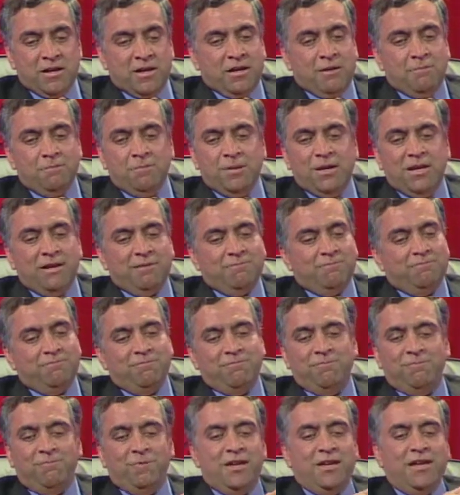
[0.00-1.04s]
meaning
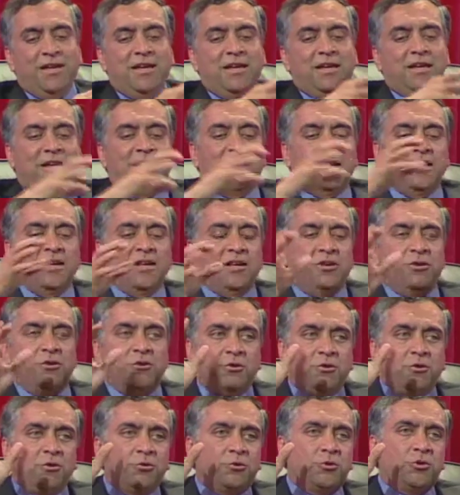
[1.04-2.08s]

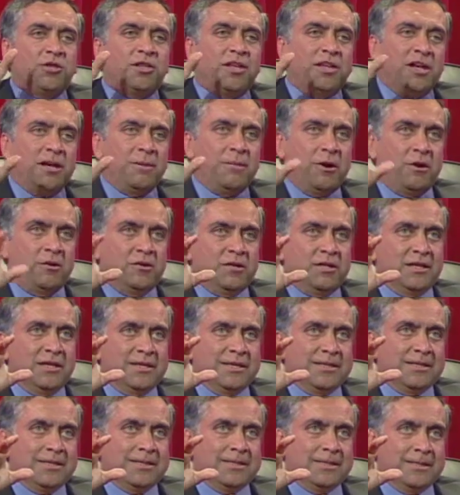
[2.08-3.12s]
you to think about
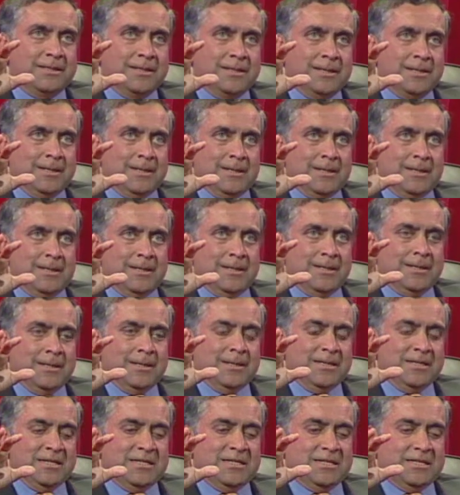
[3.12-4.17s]
this
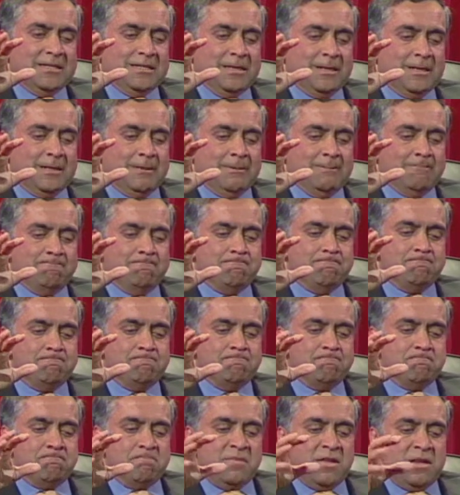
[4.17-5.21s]
is
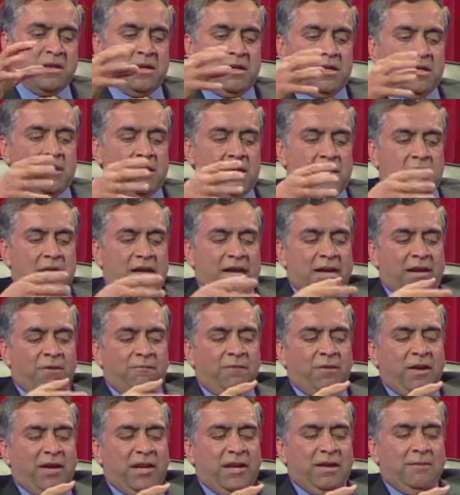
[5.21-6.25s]
at a
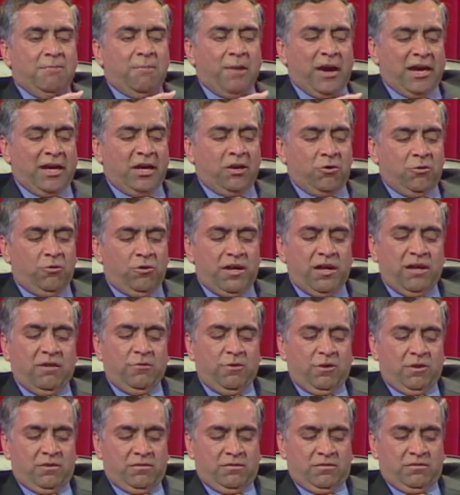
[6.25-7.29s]
very micro
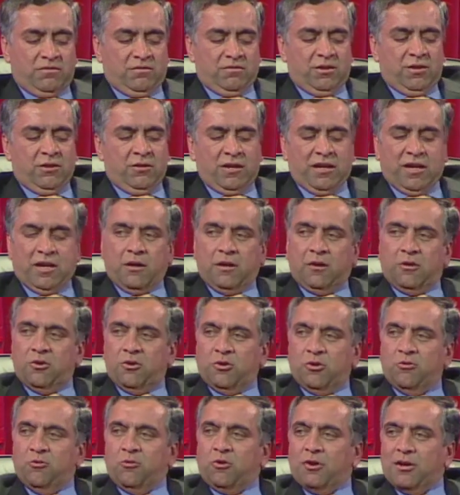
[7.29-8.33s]
level.
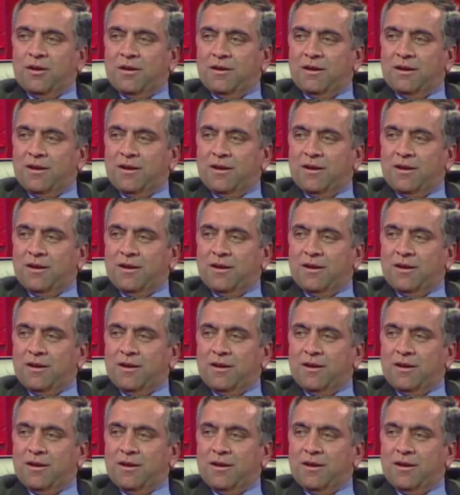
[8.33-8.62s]
You could